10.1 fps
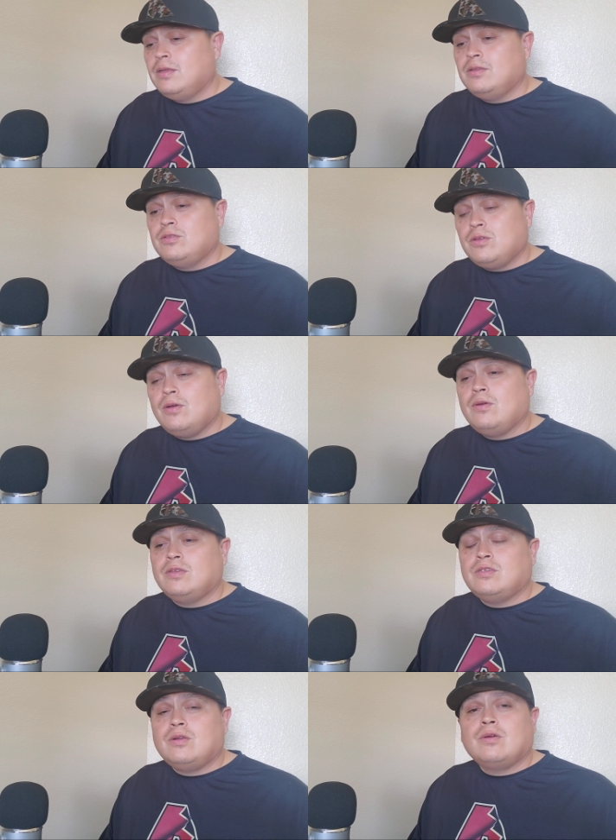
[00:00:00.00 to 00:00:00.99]
So I
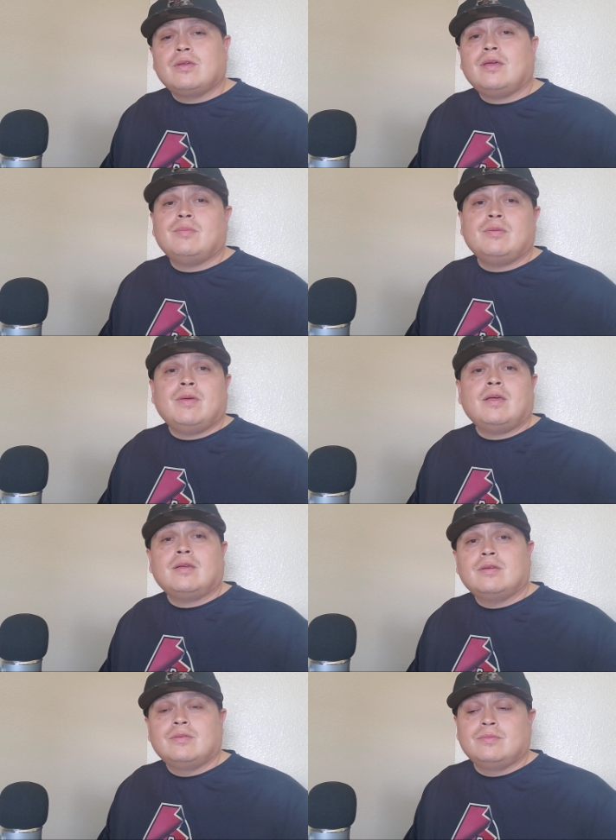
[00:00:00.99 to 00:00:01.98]
said, okay, I'll be back
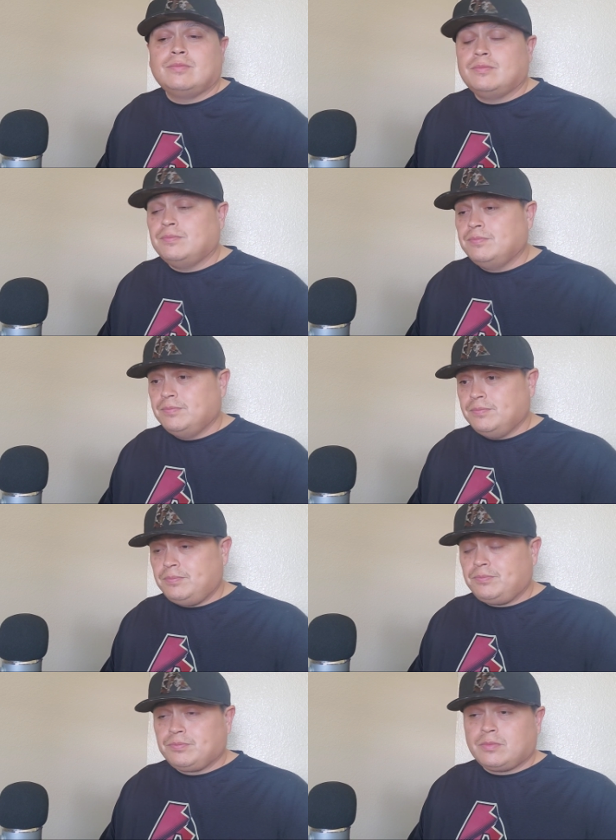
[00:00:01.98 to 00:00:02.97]

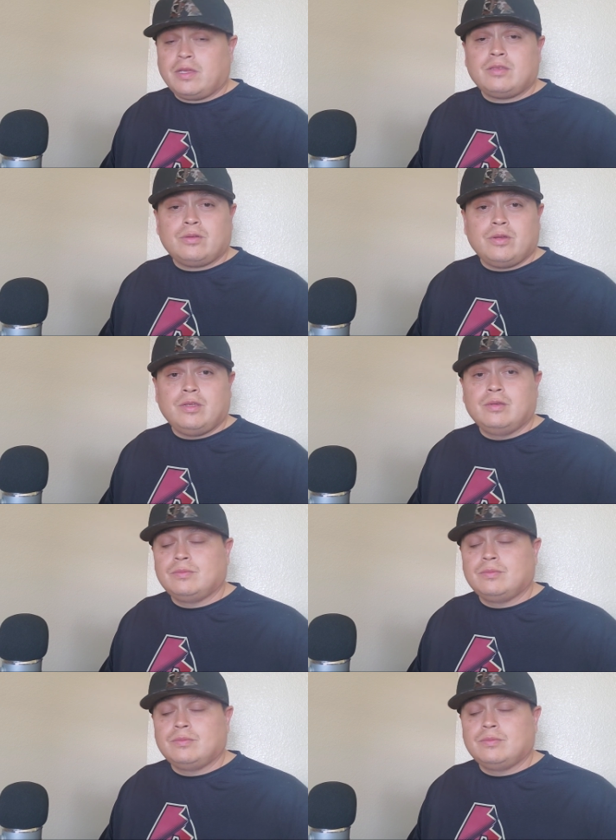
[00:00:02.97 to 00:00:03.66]
at 3.